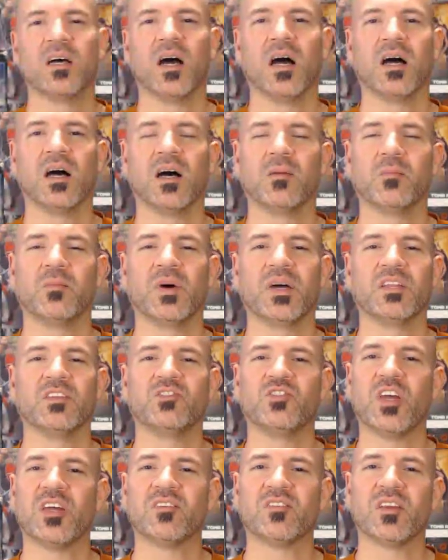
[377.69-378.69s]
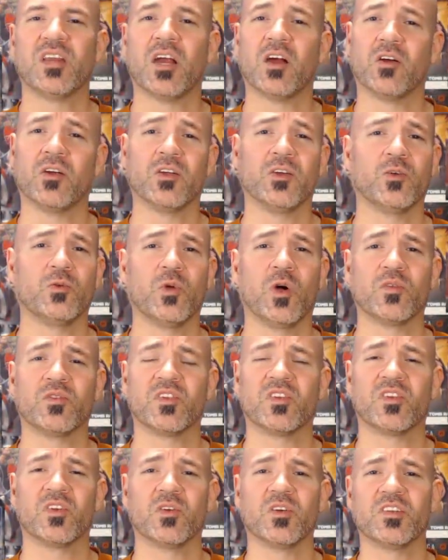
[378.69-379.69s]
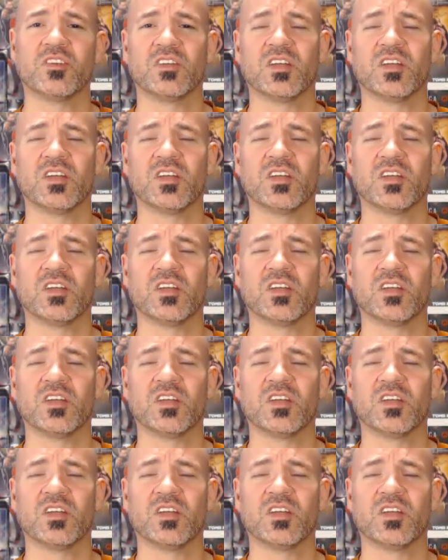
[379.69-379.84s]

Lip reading: But Jason Aaron, who wrote the series,